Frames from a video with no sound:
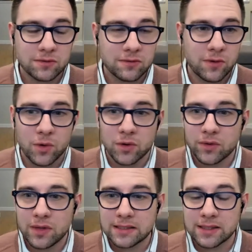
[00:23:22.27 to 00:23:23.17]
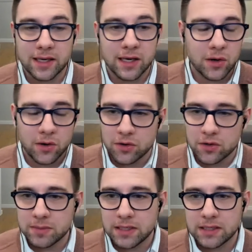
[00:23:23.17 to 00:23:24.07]
for things like
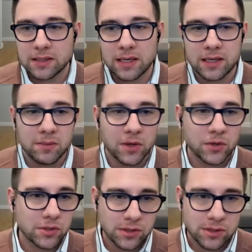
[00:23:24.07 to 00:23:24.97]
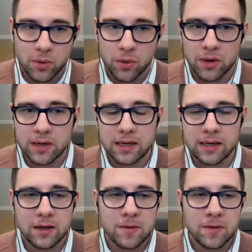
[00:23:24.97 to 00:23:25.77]
encouragement and emotional support and